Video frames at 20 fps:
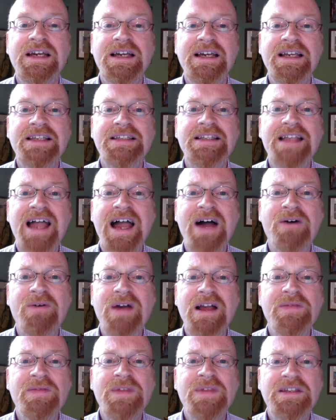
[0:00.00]
is now
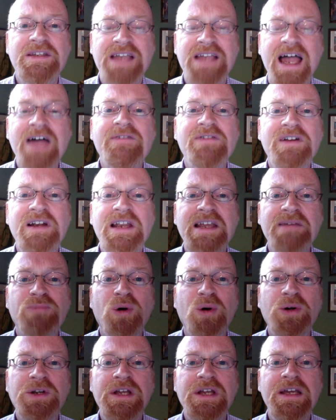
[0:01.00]
in this heavenly
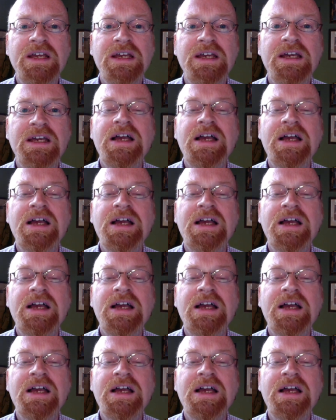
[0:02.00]
body.